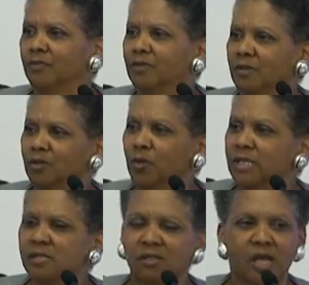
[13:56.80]

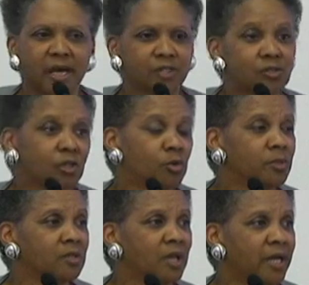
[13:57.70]
U.S. Alliance,
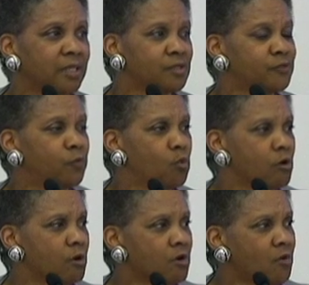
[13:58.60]
Global Alliance
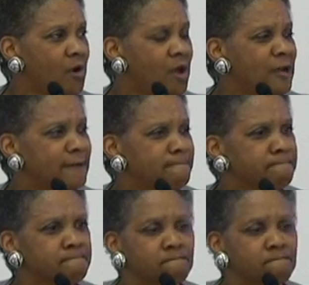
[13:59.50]
for the